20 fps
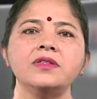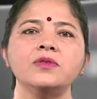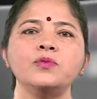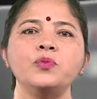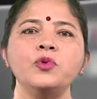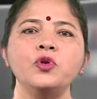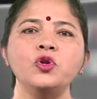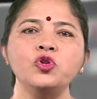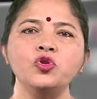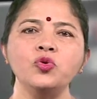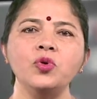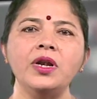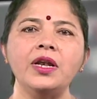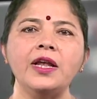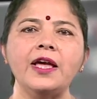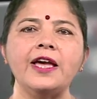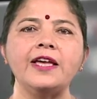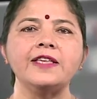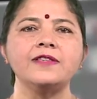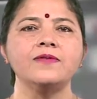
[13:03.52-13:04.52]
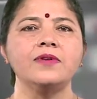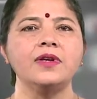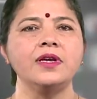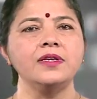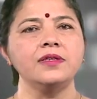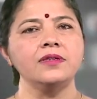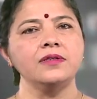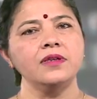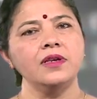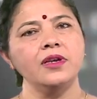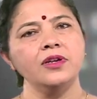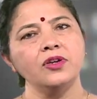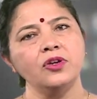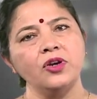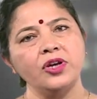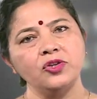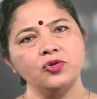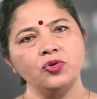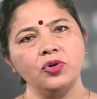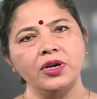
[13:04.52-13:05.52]
spiritual as well as
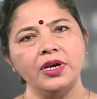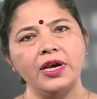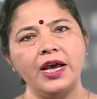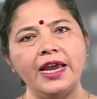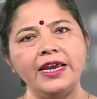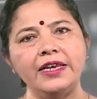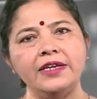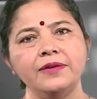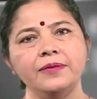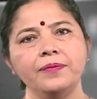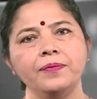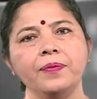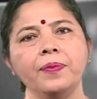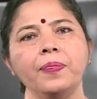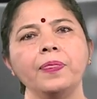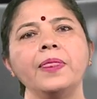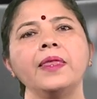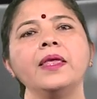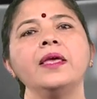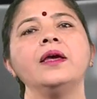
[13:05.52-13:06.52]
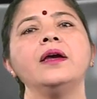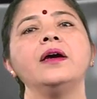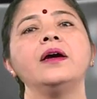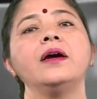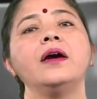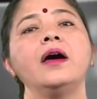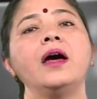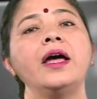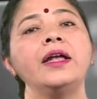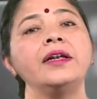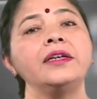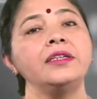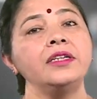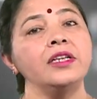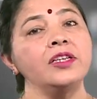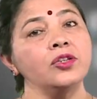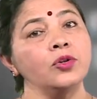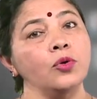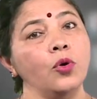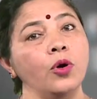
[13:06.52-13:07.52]
intellectual guide and
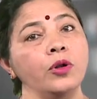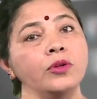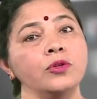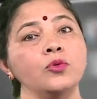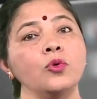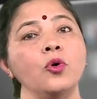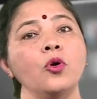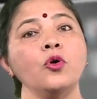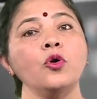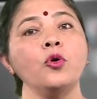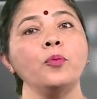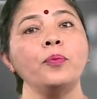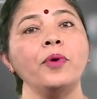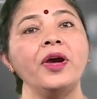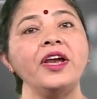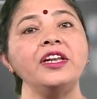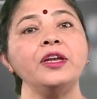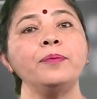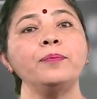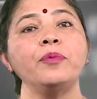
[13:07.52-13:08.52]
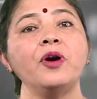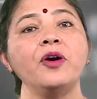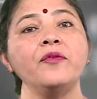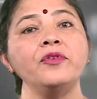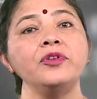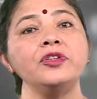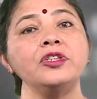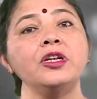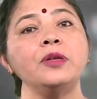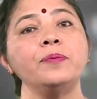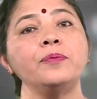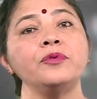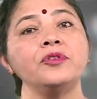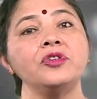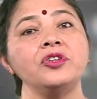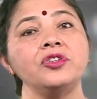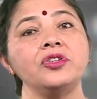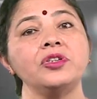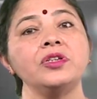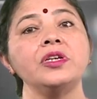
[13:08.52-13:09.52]
teacher also occupied a pivotal
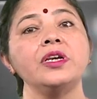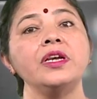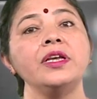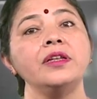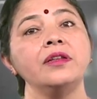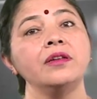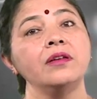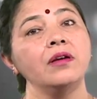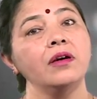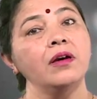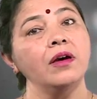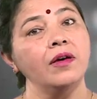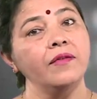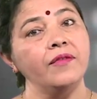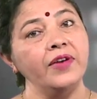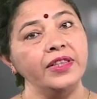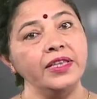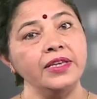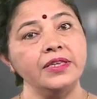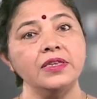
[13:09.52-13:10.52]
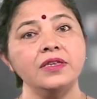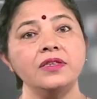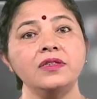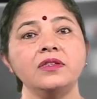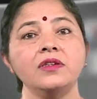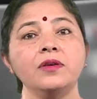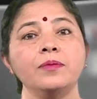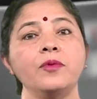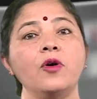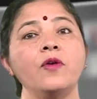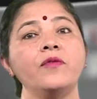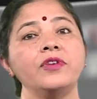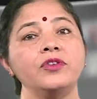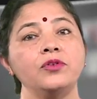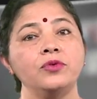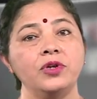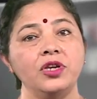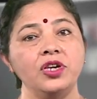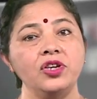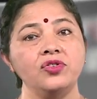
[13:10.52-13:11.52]
position in Vedic system of
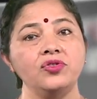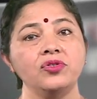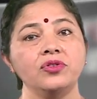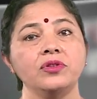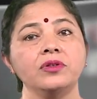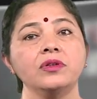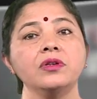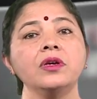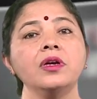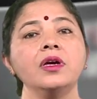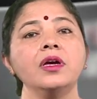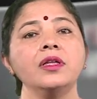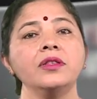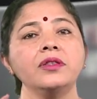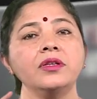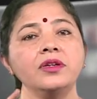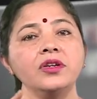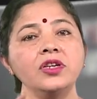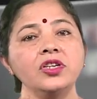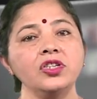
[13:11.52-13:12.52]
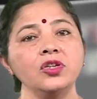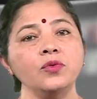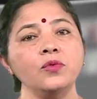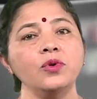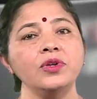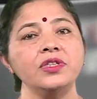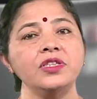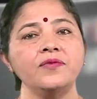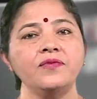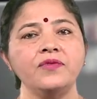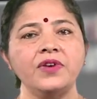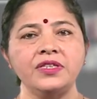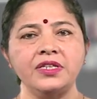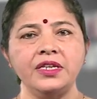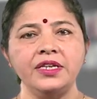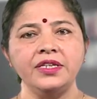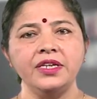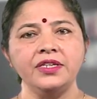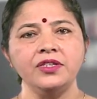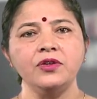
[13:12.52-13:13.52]
education. The teacher was a
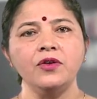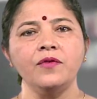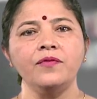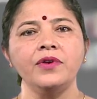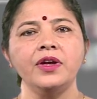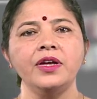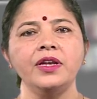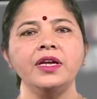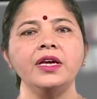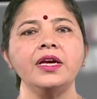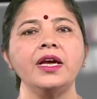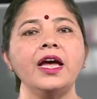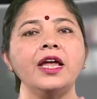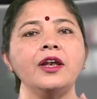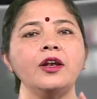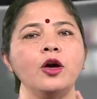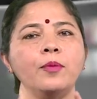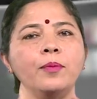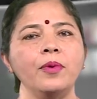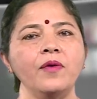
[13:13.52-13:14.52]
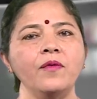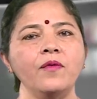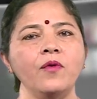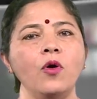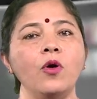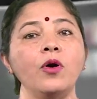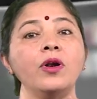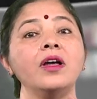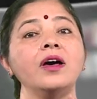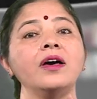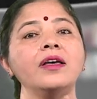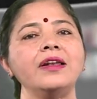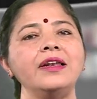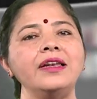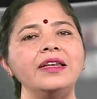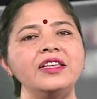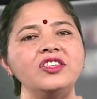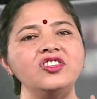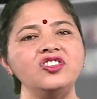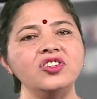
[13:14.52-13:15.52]
facilitator of learning and above all a
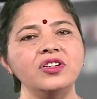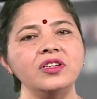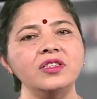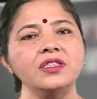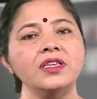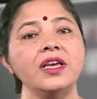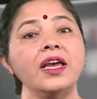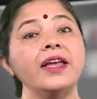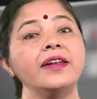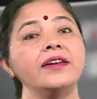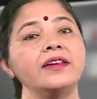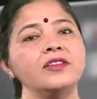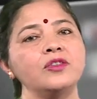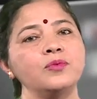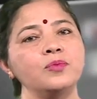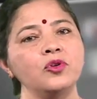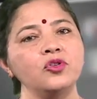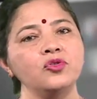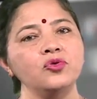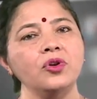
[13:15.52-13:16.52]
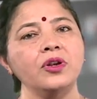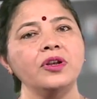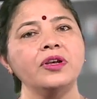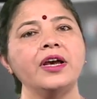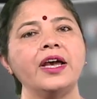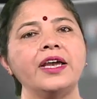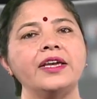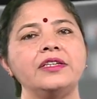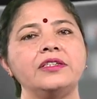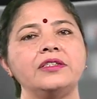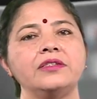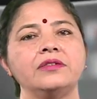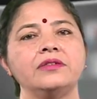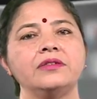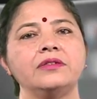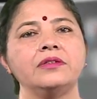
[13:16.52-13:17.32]
religious and a spiritual guide.